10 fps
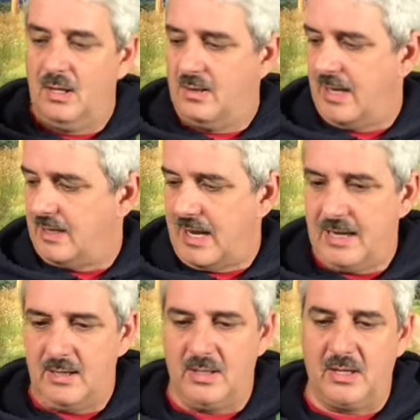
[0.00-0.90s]
that
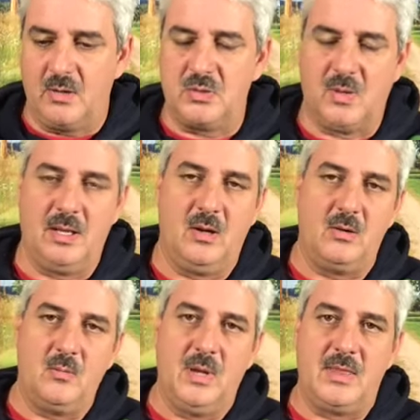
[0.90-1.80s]
ha- that goes right
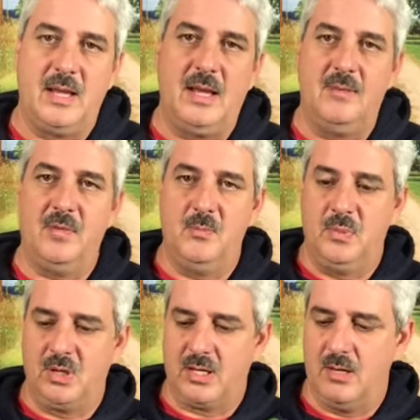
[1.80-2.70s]
along with I have the
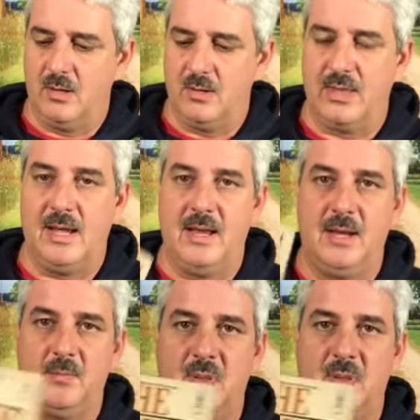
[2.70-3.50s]
book here, The Hiding